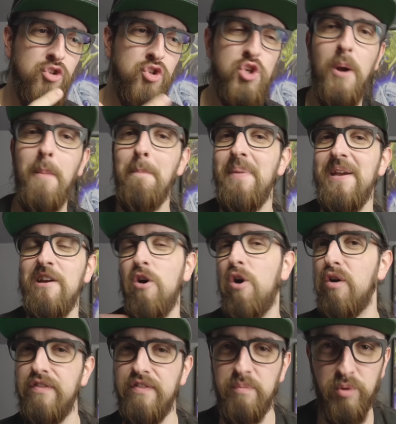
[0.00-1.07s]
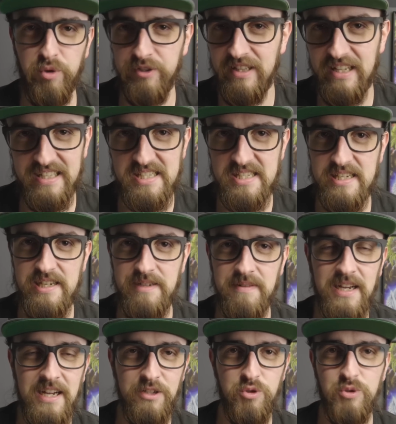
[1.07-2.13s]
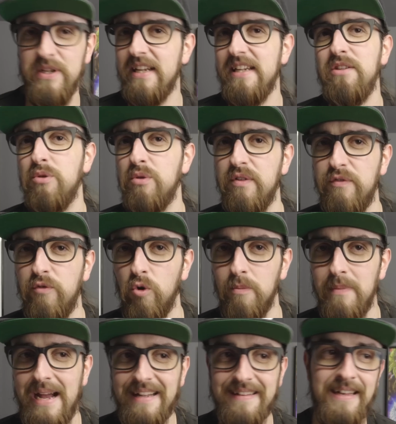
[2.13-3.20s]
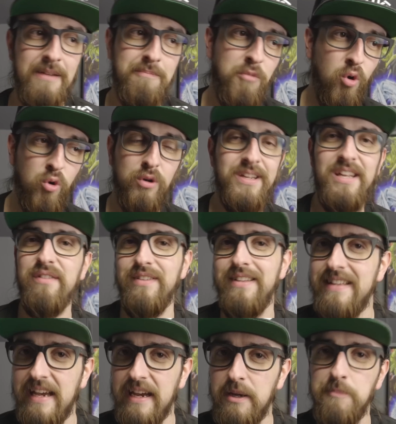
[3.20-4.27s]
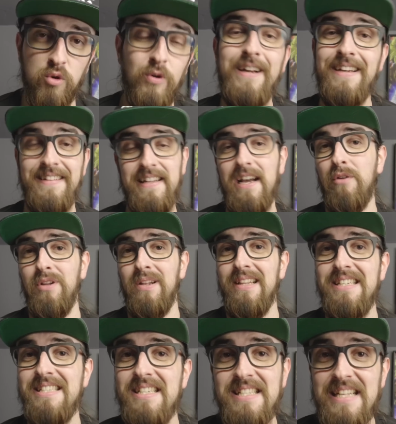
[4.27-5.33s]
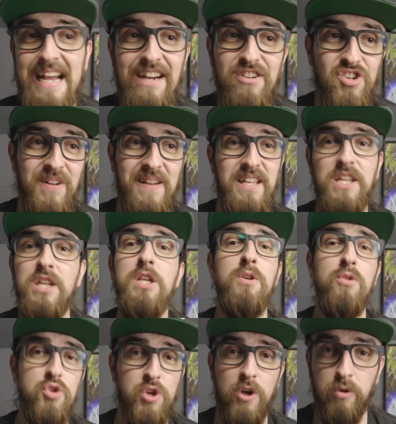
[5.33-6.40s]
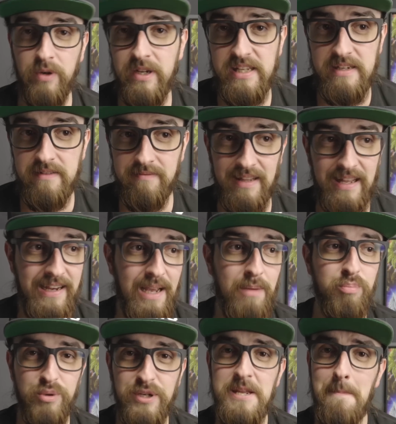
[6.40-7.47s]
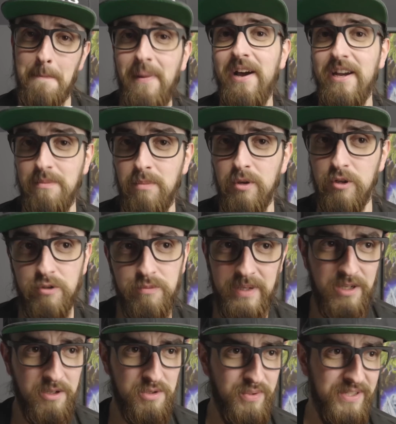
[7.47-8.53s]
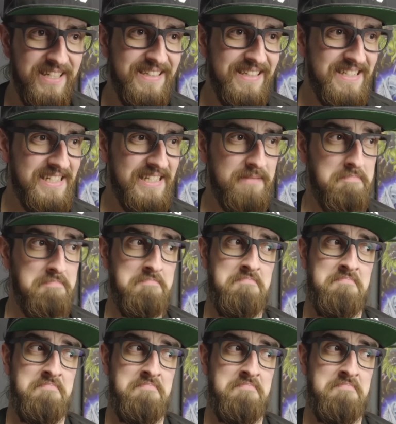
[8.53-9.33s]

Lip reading: jumping off point, let's say, to get into the format or a given deck. Right now, the list is actually huge already. Like, I'm pretty mind blown because we did this in